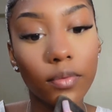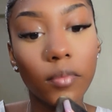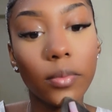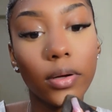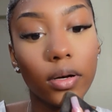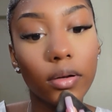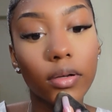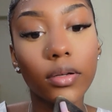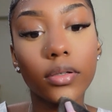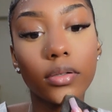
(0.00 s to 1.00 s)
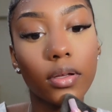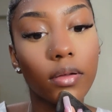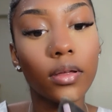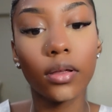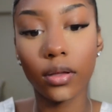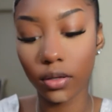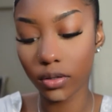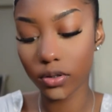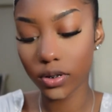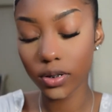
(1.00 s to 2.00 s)
my powders.
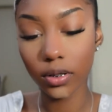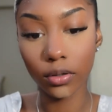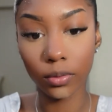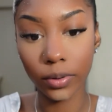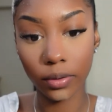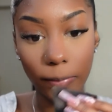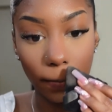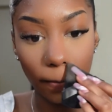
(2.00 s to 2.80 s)
Just a little bit.